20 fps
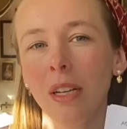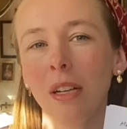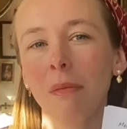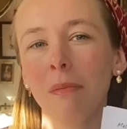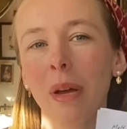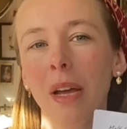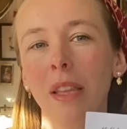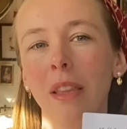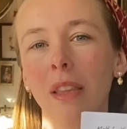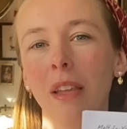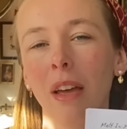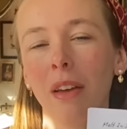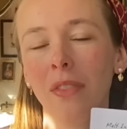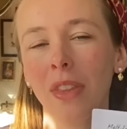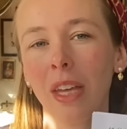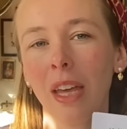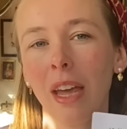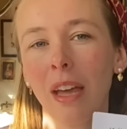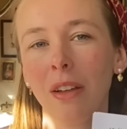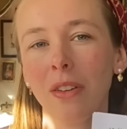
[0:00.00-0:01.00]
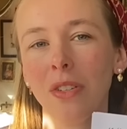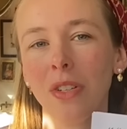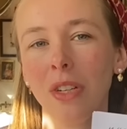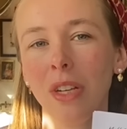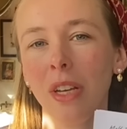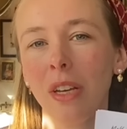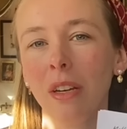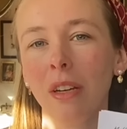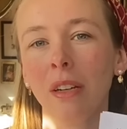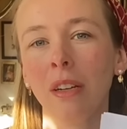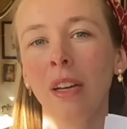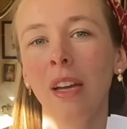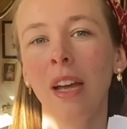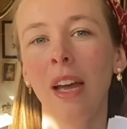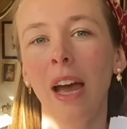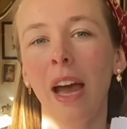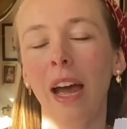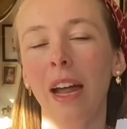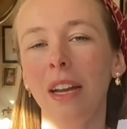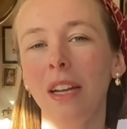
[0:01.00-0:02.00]
month of the calendar year,
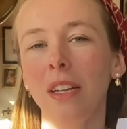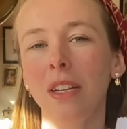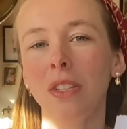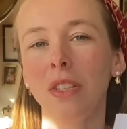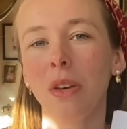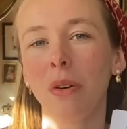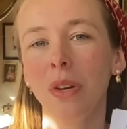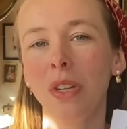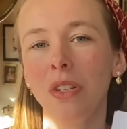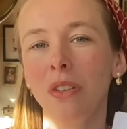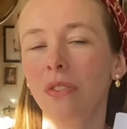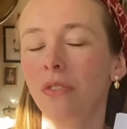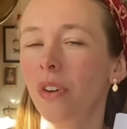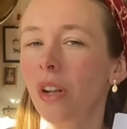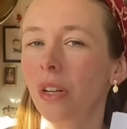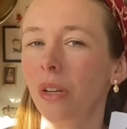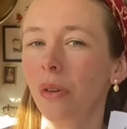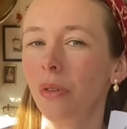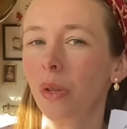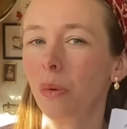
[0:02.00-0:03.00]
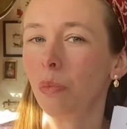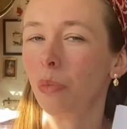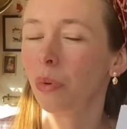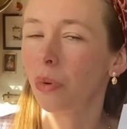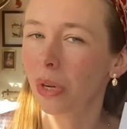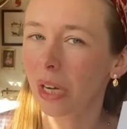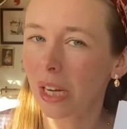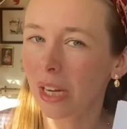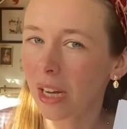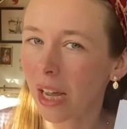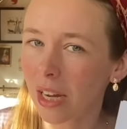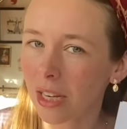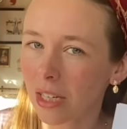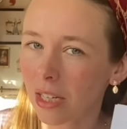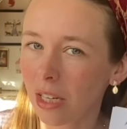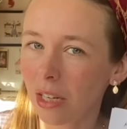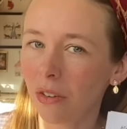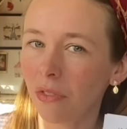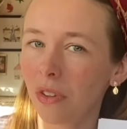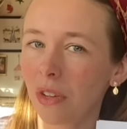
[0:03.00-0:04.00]
and it is going to follow the
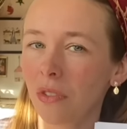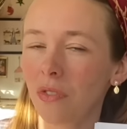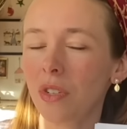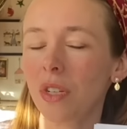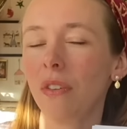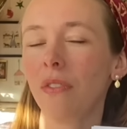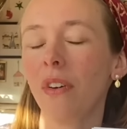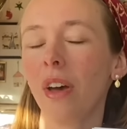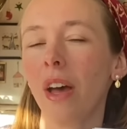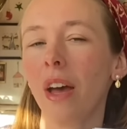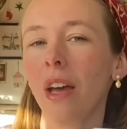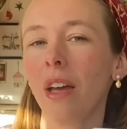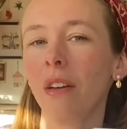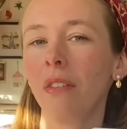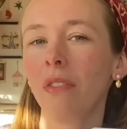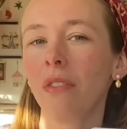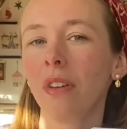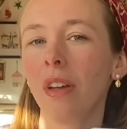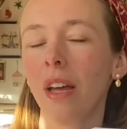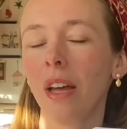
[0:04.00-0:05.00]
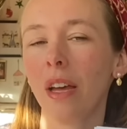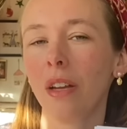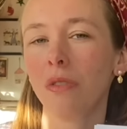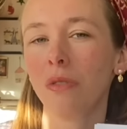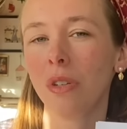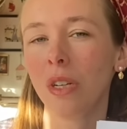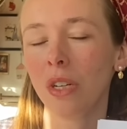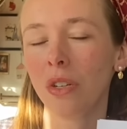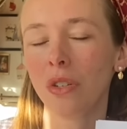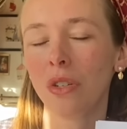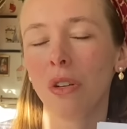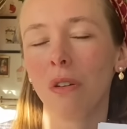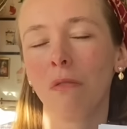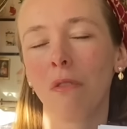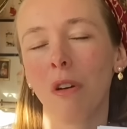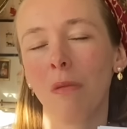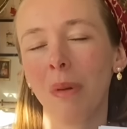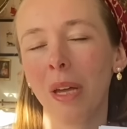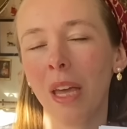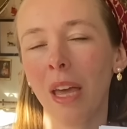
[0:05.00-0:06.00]
pre-1955 traditional
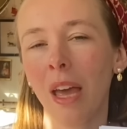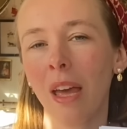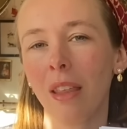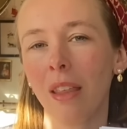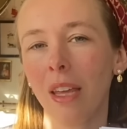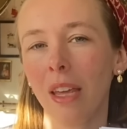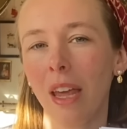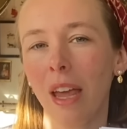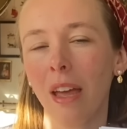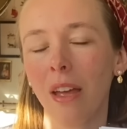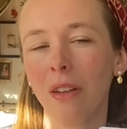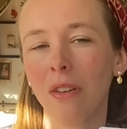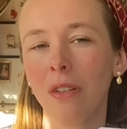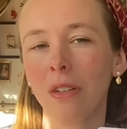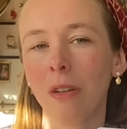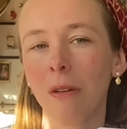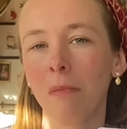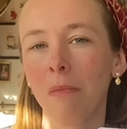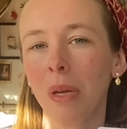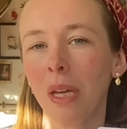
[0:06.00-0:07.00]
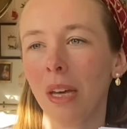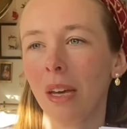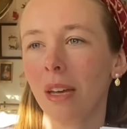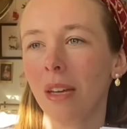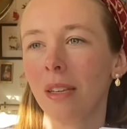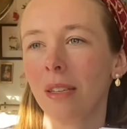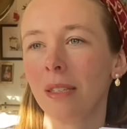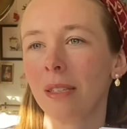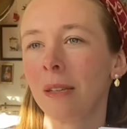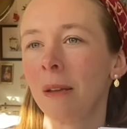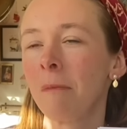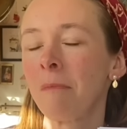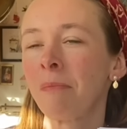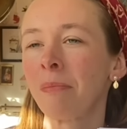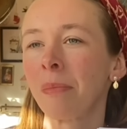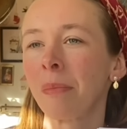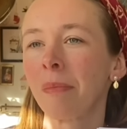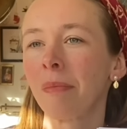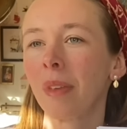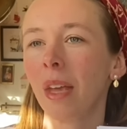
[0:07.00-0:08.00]
Roman Catholic calendar, because
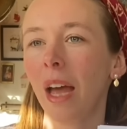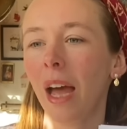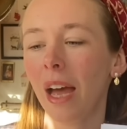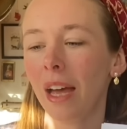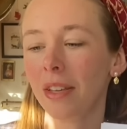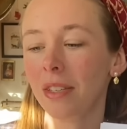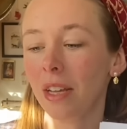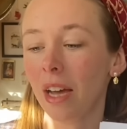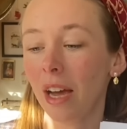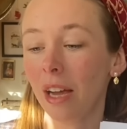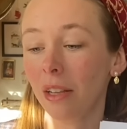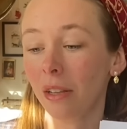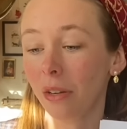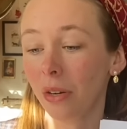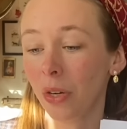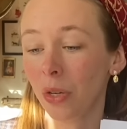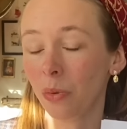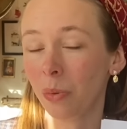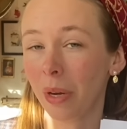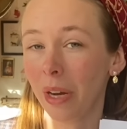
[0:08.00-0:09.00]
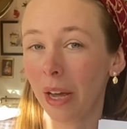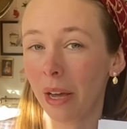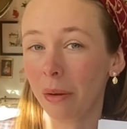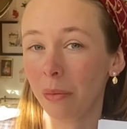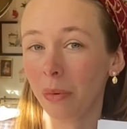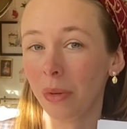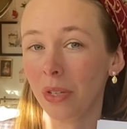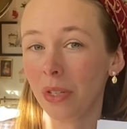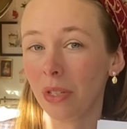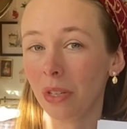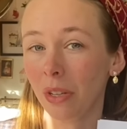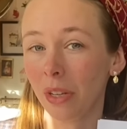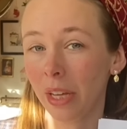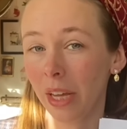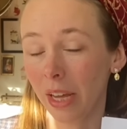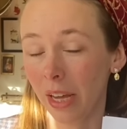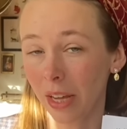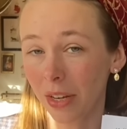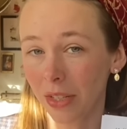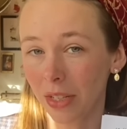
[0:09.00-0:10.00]
as I learned when I was looking
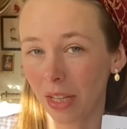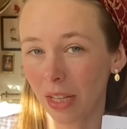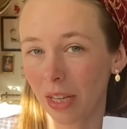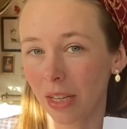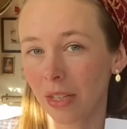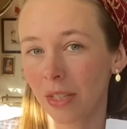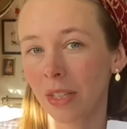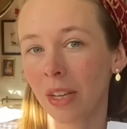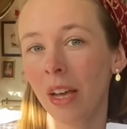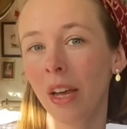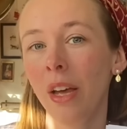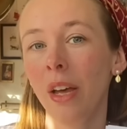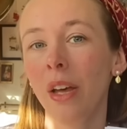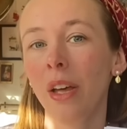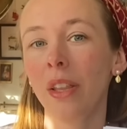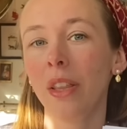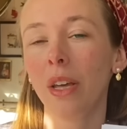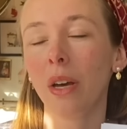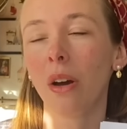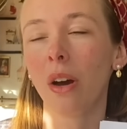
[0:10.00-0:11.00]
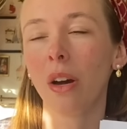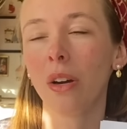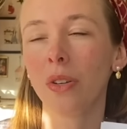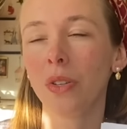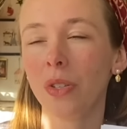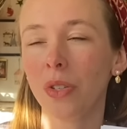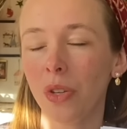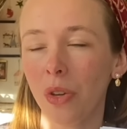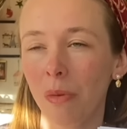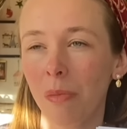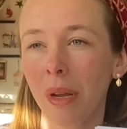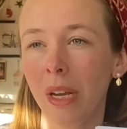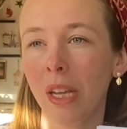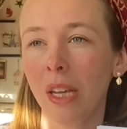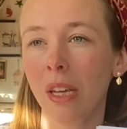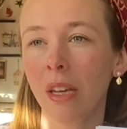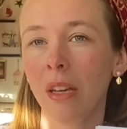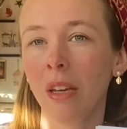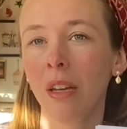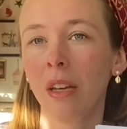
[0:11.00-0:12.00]
into this, there are so
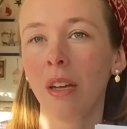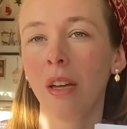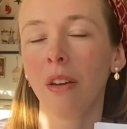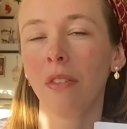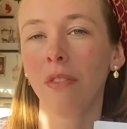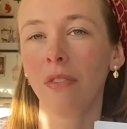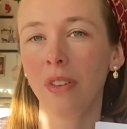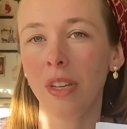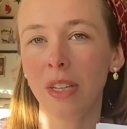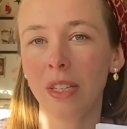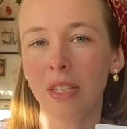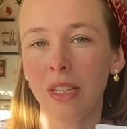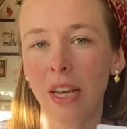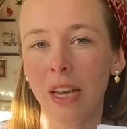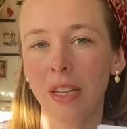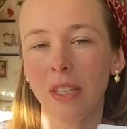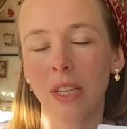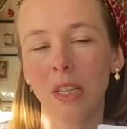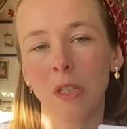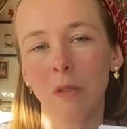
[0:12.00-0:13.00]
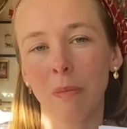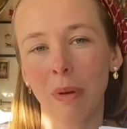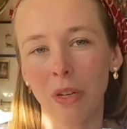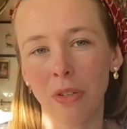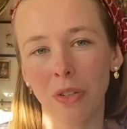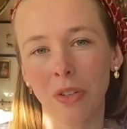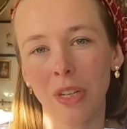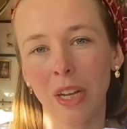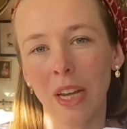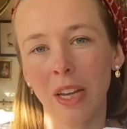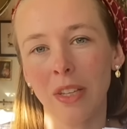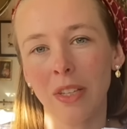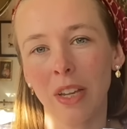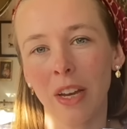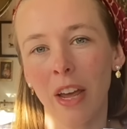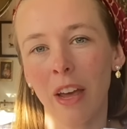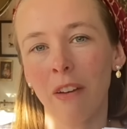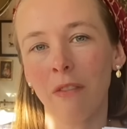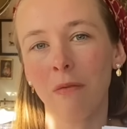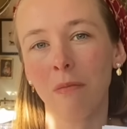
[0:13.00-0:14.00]
many feast days and special days that
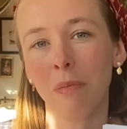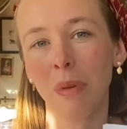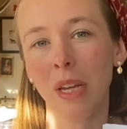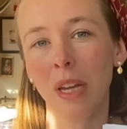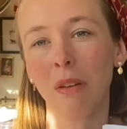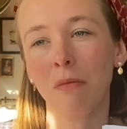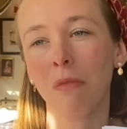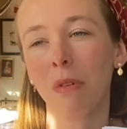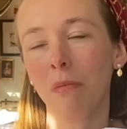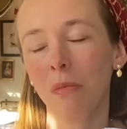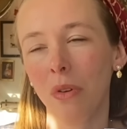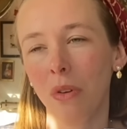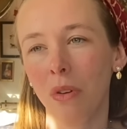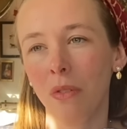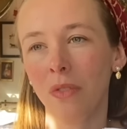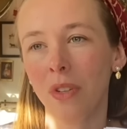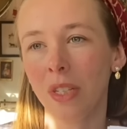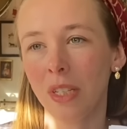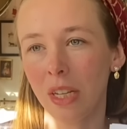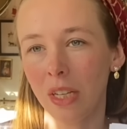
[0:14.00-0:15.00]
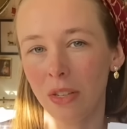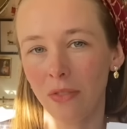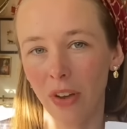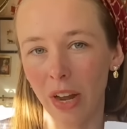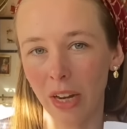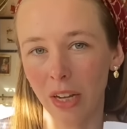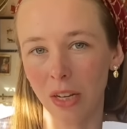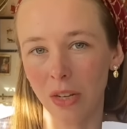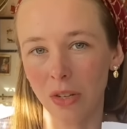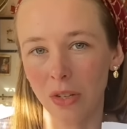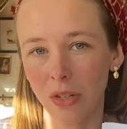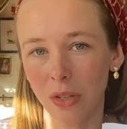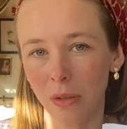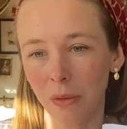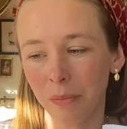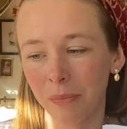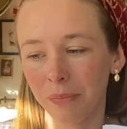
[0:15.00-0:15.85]
have been removed since Vatican II.